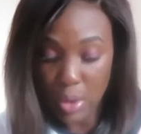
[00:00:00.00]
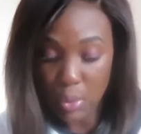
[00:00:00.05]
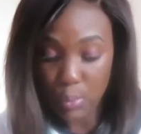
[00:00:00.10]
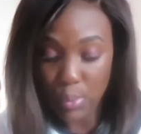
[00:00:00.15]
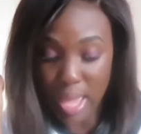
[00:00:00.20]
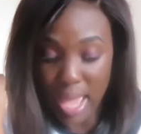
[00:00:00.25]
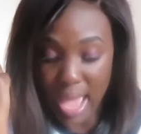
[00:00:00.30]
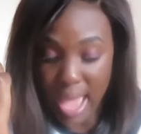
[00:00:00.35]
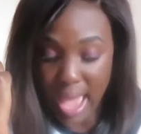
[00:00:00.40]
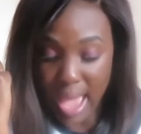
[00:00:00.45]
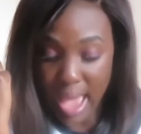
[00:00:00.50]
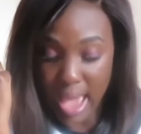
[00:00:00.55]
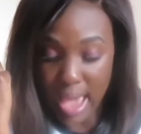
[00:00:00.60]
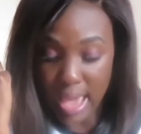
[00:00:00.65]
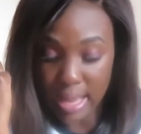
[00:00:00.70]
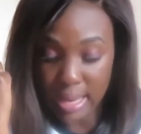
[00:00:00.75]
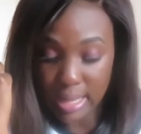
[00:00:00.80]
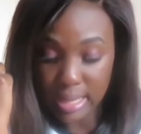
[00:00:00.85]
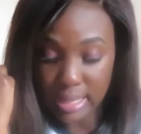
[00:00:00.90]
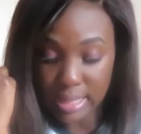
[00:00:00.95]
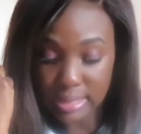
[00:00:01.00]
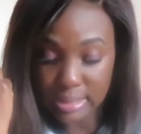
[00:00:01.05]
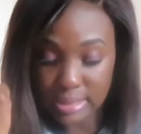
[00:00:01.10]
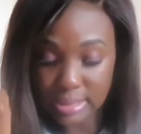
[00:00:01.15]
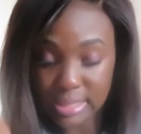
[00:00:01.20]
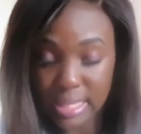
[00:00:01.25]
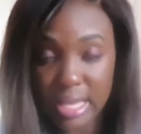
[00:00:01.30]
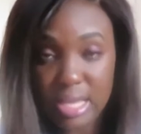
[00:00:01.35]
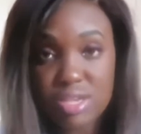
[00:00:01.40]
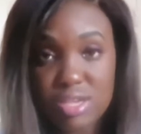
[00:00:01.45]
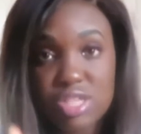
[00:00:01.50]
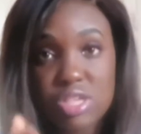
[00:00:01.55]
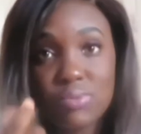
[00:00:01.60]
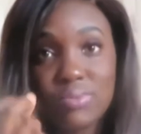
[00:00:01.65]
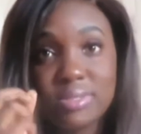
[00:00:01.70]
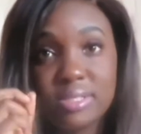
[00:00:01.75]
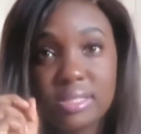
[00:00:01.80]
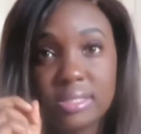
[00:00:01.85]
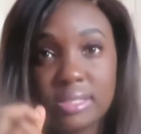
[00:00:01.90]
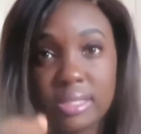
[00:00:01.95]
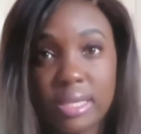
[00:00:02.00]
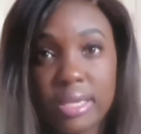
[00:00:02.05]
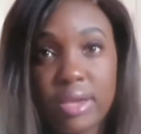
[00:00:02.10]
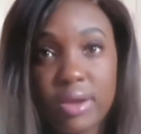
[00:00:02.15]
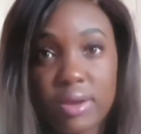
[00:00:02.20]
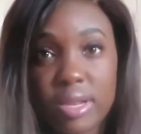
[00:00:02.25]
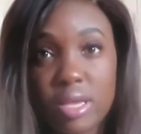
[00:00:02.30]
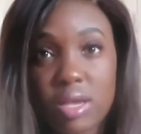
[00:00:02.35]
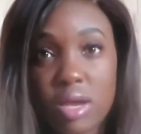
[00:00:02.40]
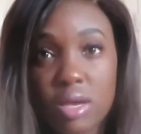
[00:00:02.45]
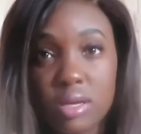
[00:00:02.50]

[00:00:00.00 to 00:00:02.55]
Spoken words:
We had Dee. She was the security